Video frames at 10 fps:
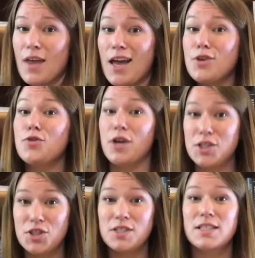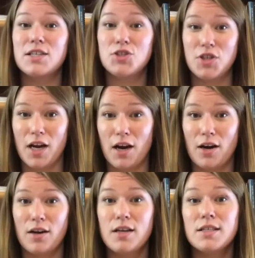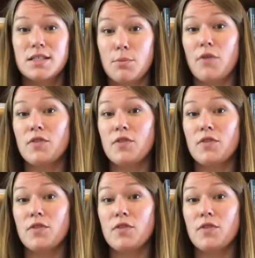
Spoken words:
and graciously share some of